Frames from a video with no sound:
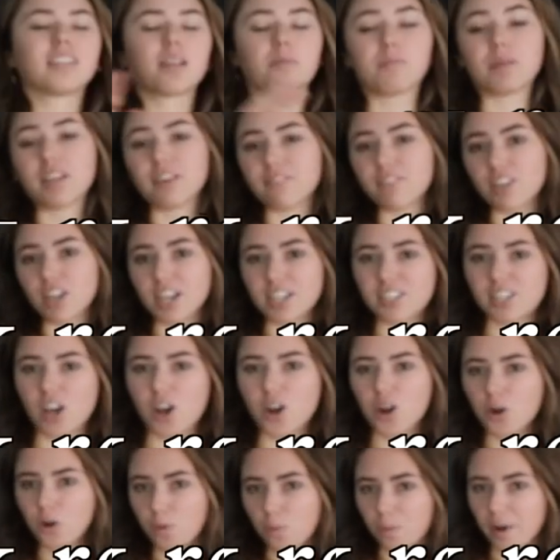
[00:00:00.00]
Let me give you guys
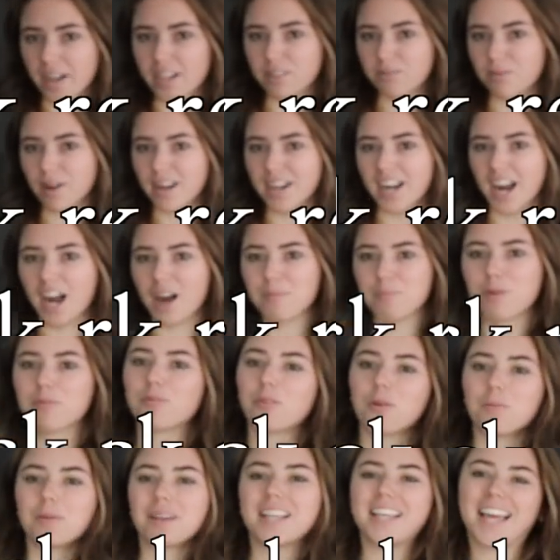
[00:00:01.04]
a quick rundown
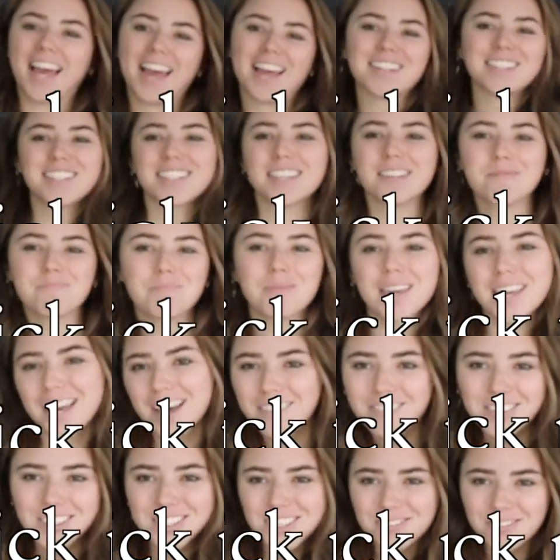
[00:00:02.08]
before we get into the meat
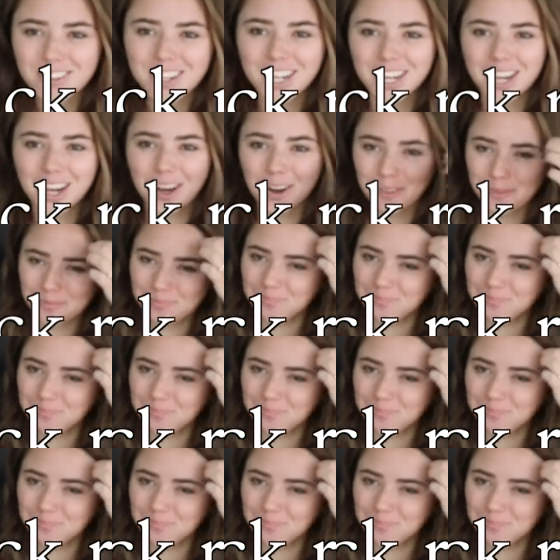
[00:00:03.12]
of this video.